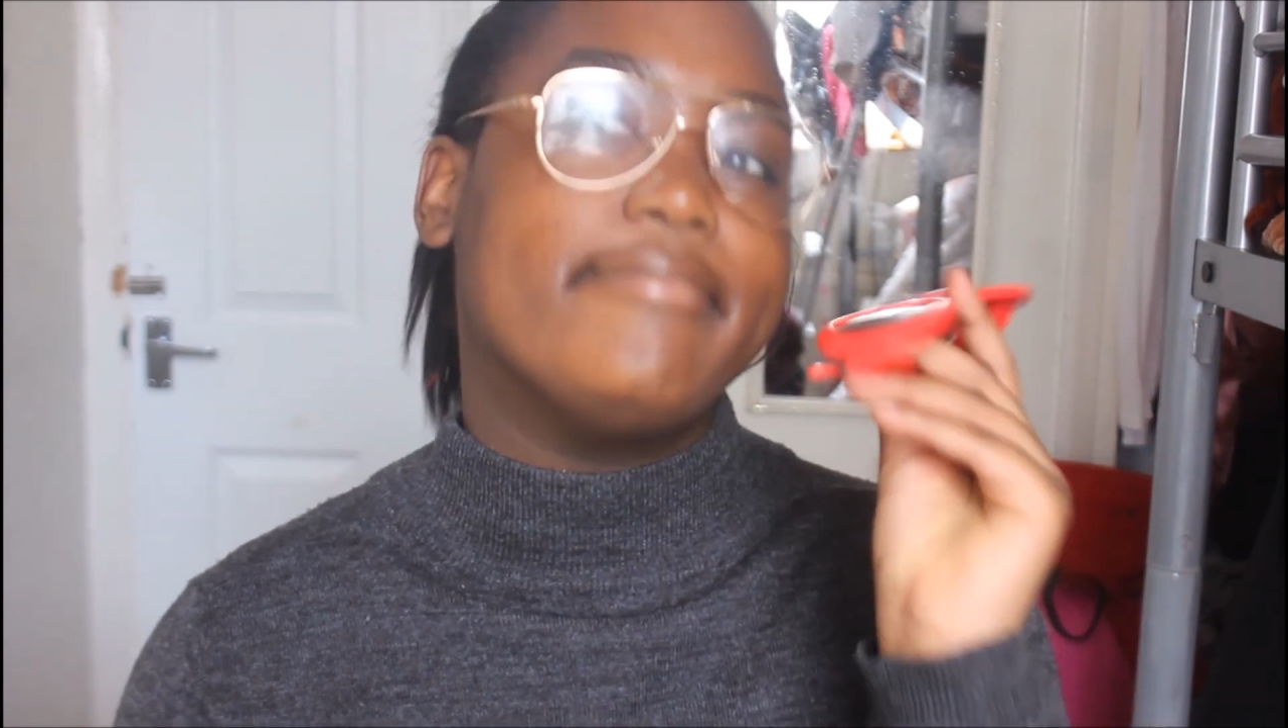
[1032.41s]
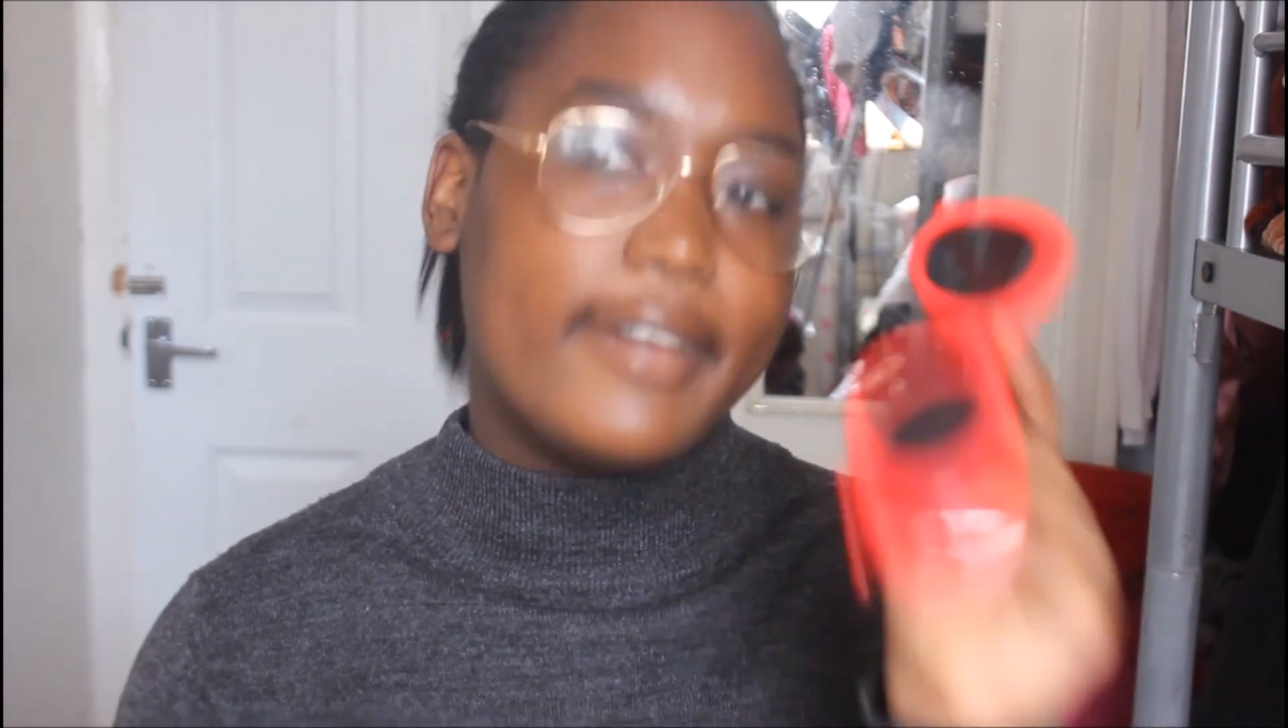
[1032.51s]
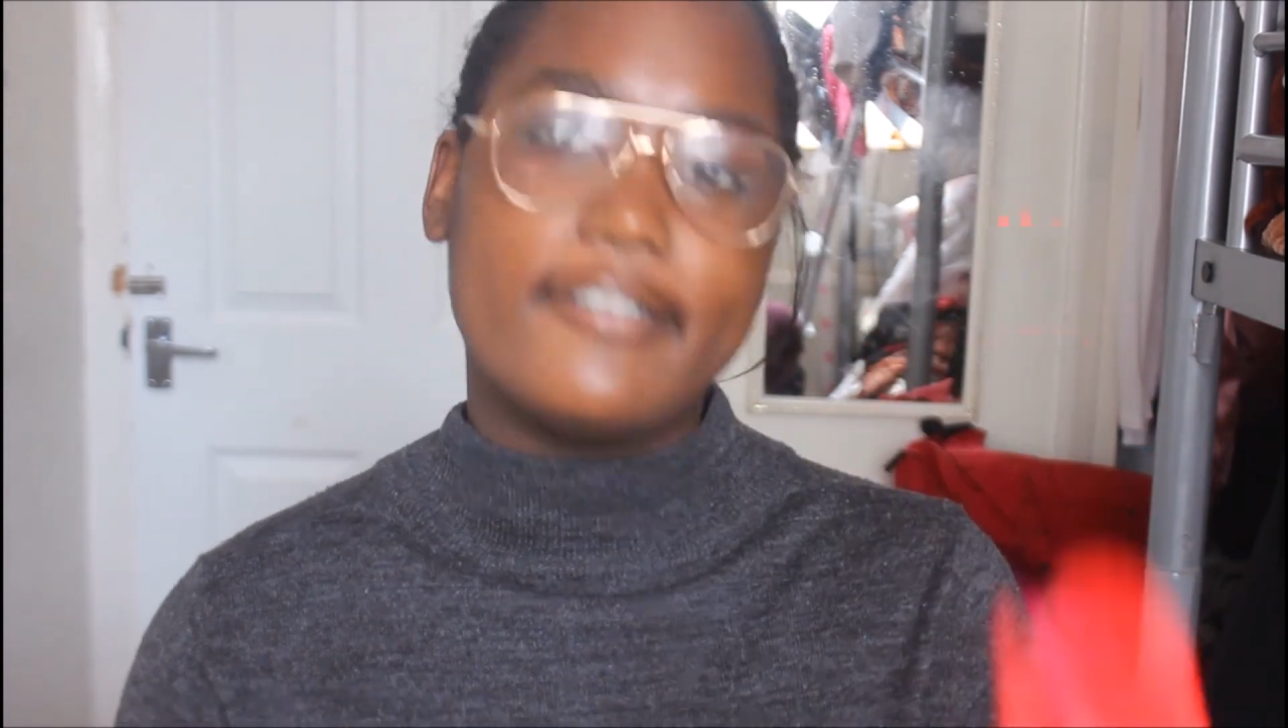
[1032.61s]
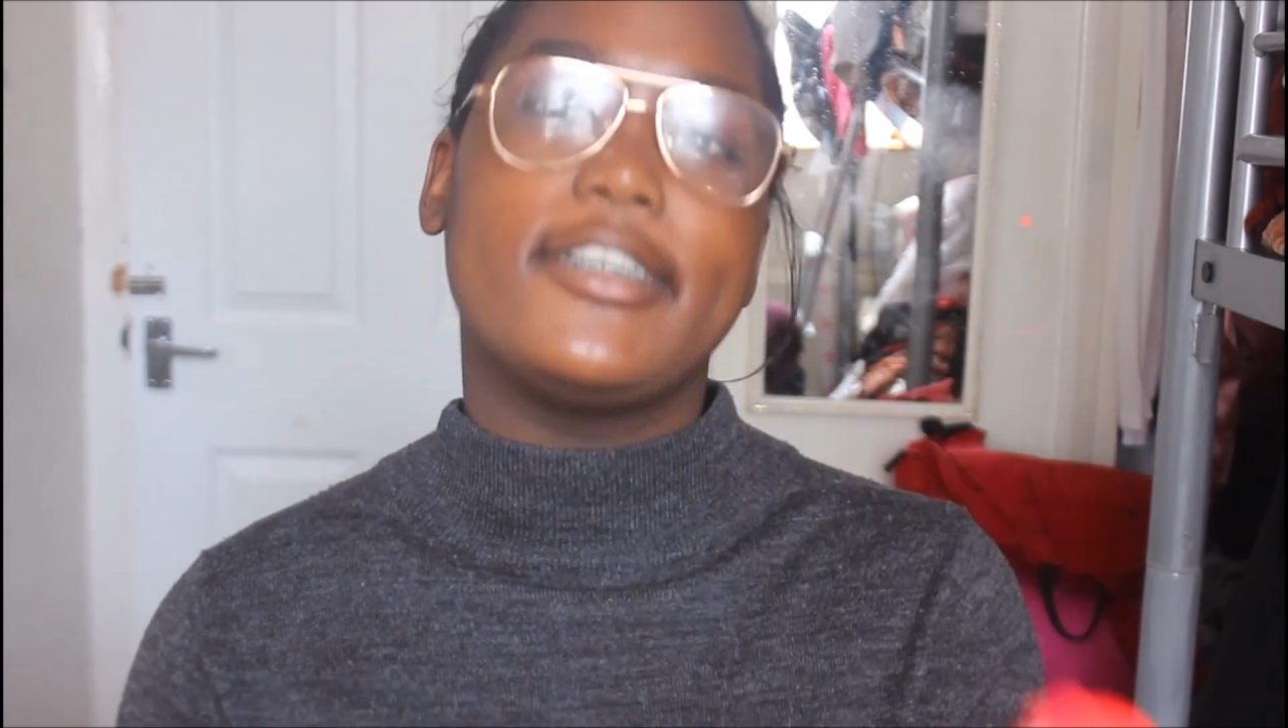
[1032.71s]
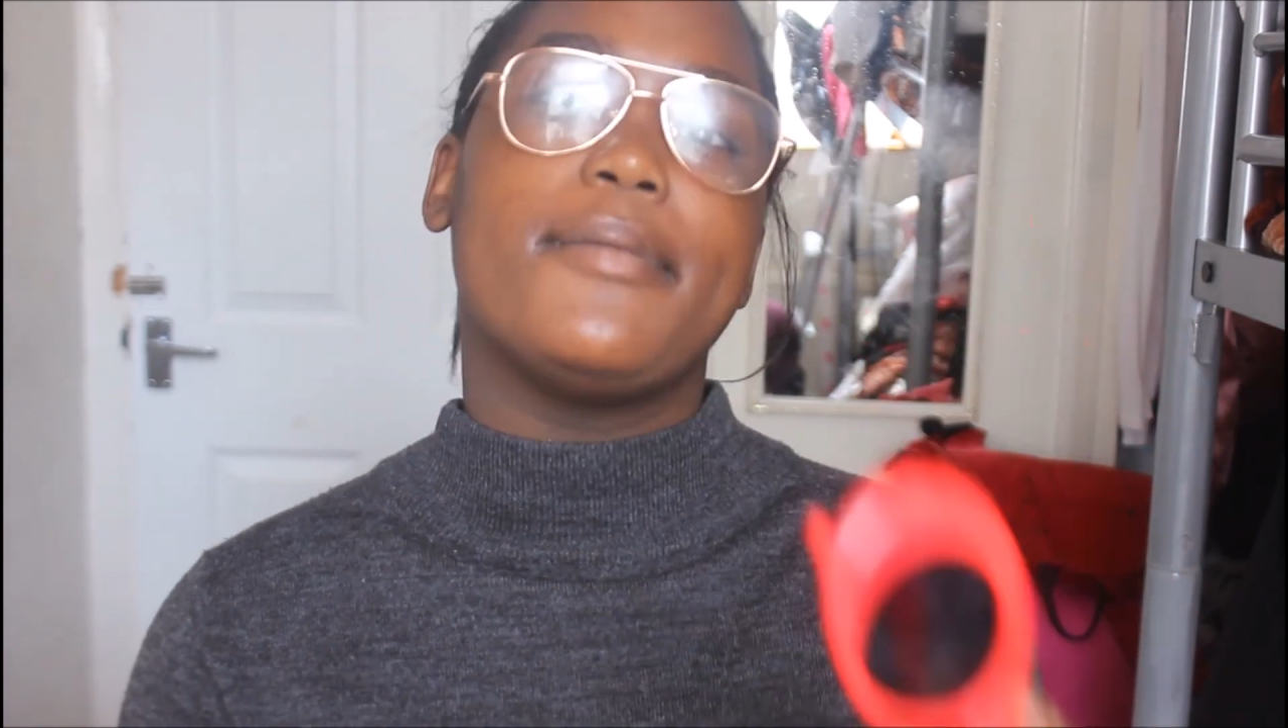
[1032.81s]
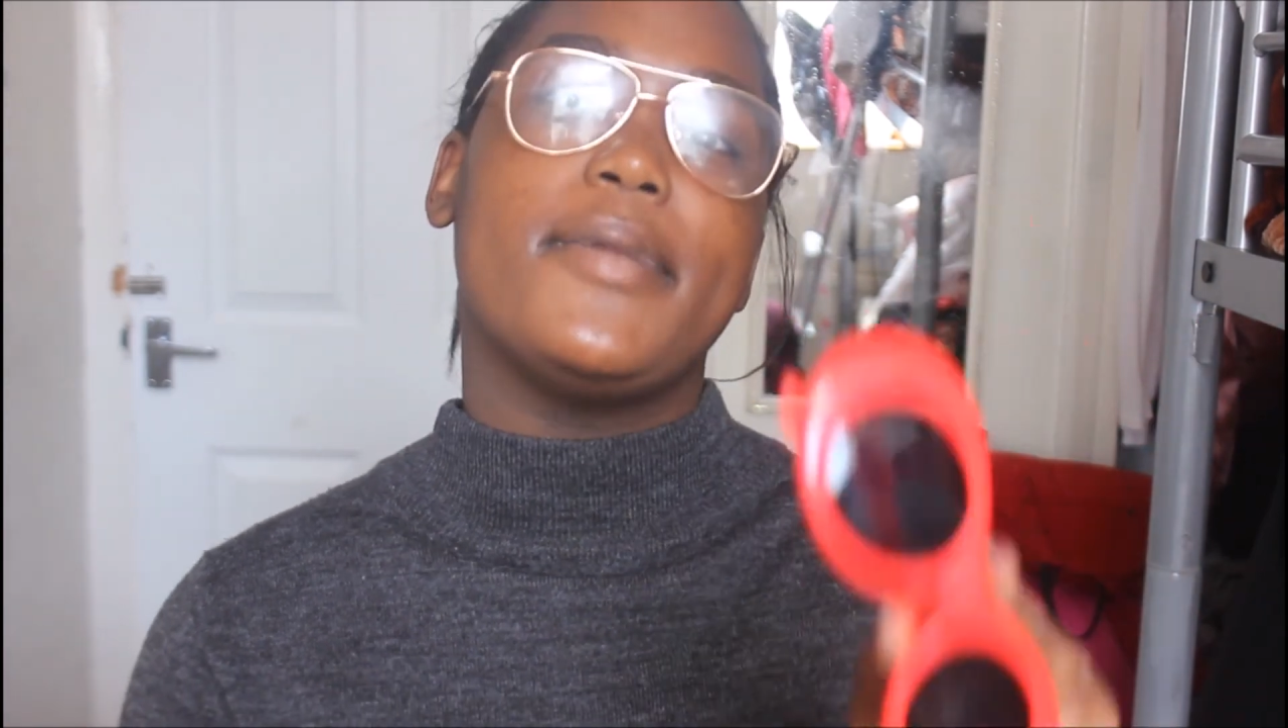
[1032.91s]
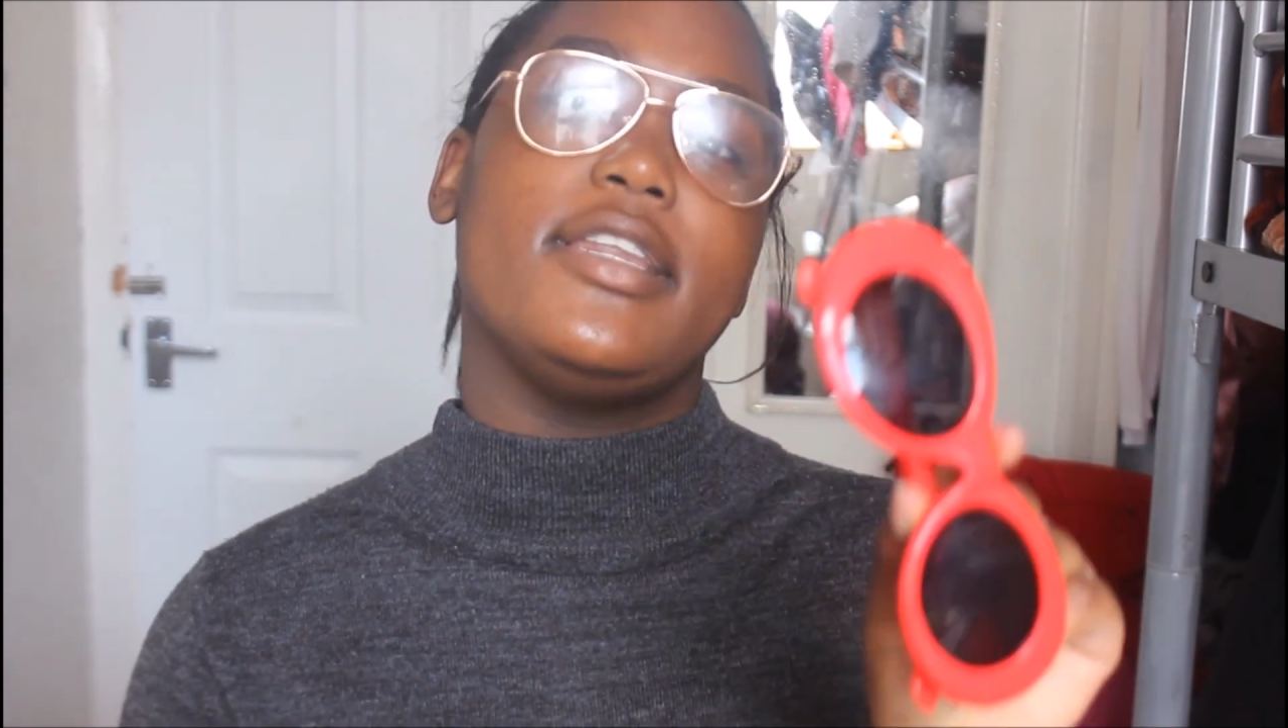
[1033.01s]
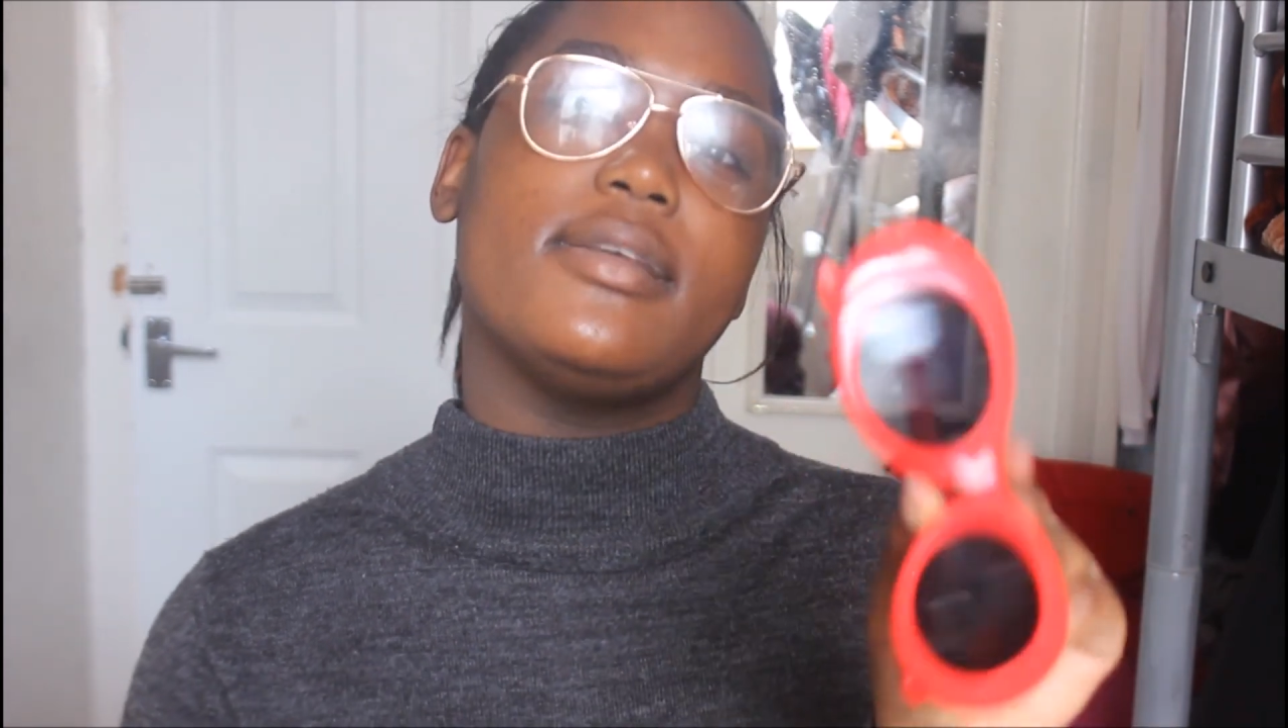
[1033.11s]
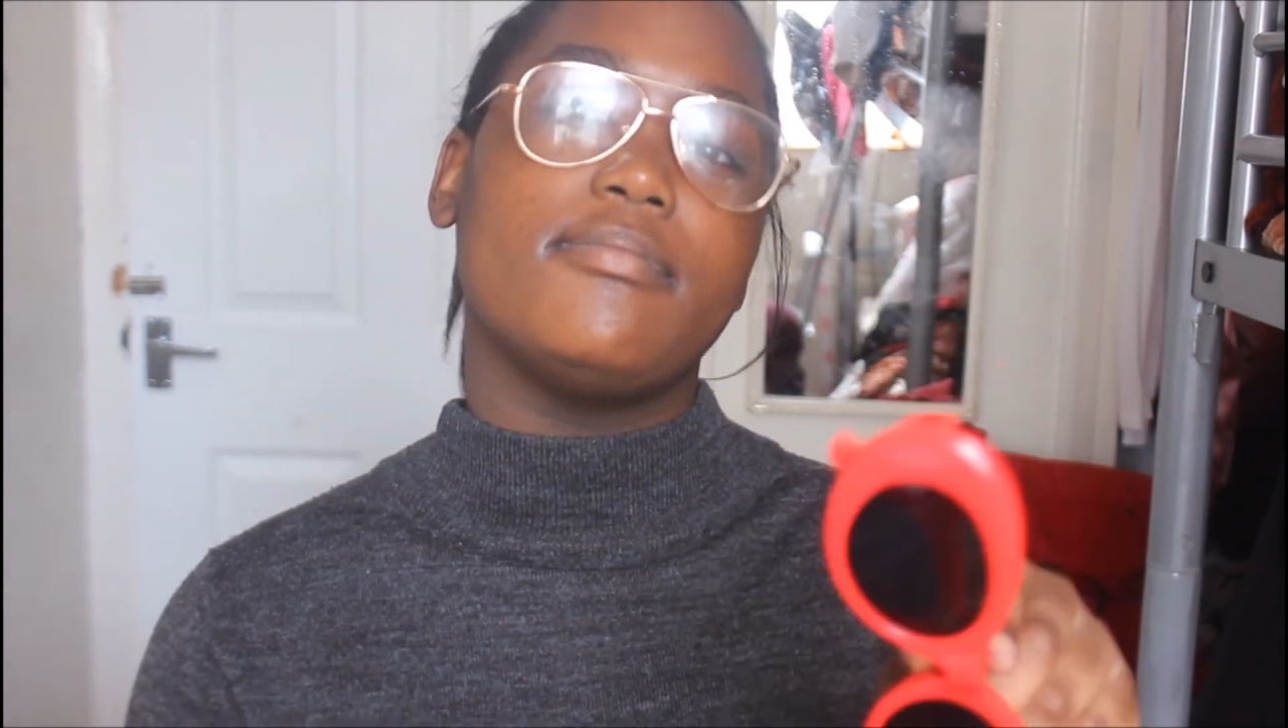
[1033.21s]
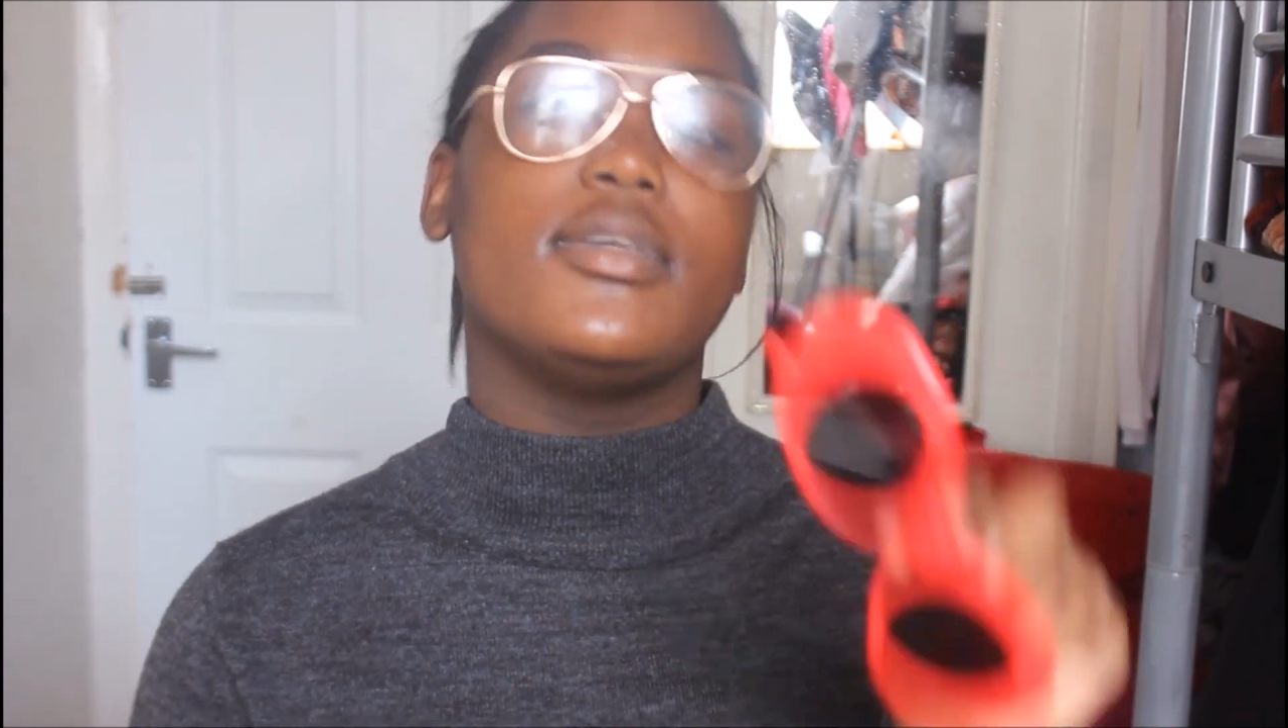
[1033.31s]
I
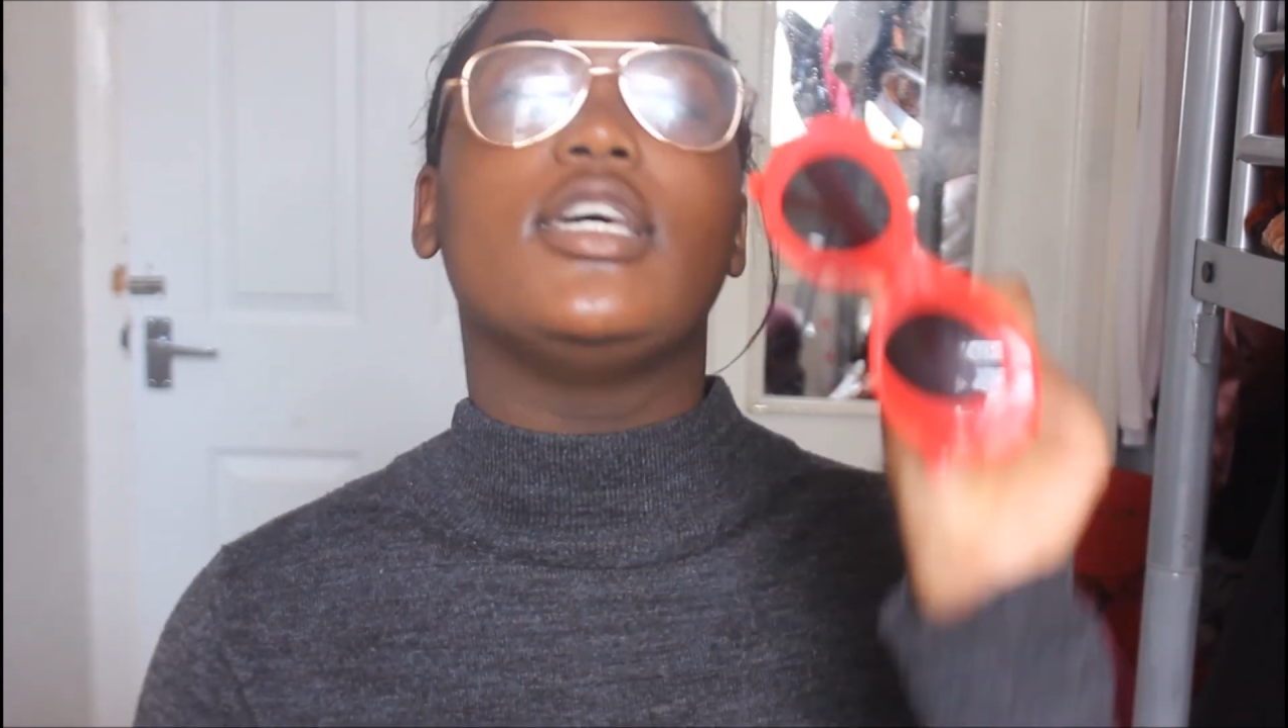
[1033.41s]
recommend them,